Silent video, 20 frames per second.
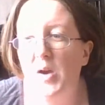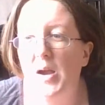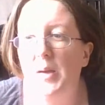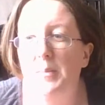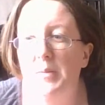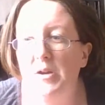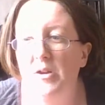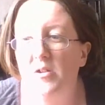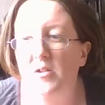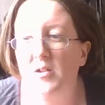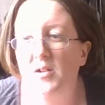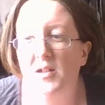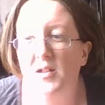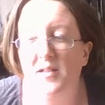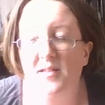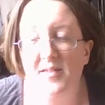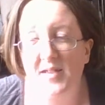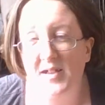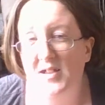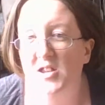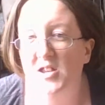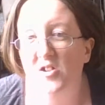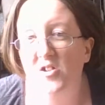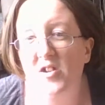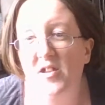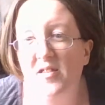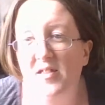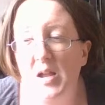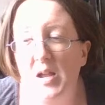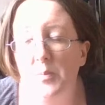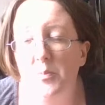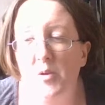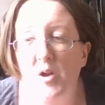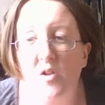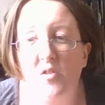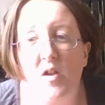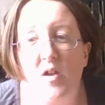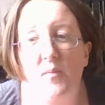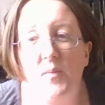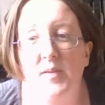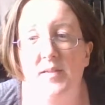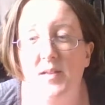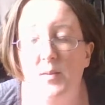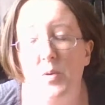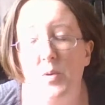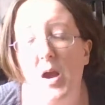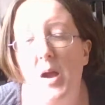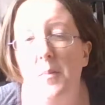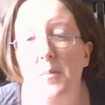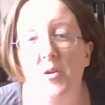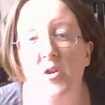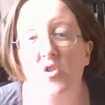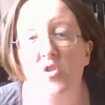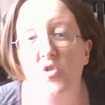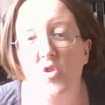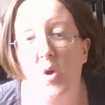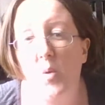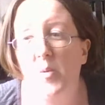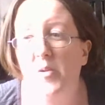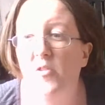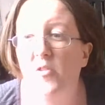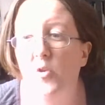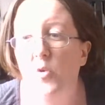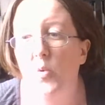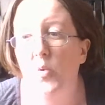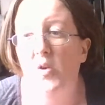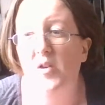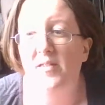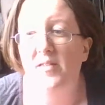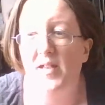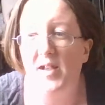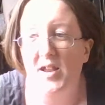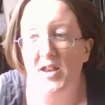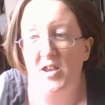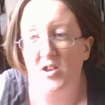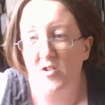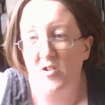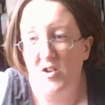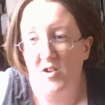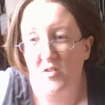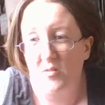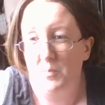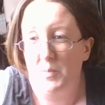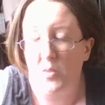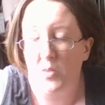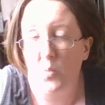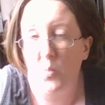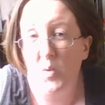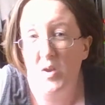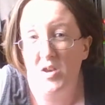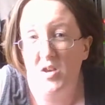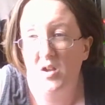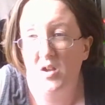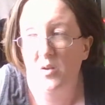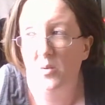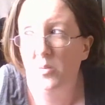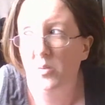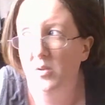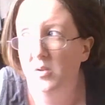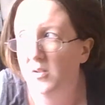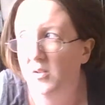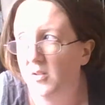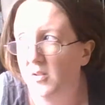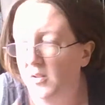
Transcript: primary and secondary escape routes. Obviously, primaries are always the doors. Secondaries be the window.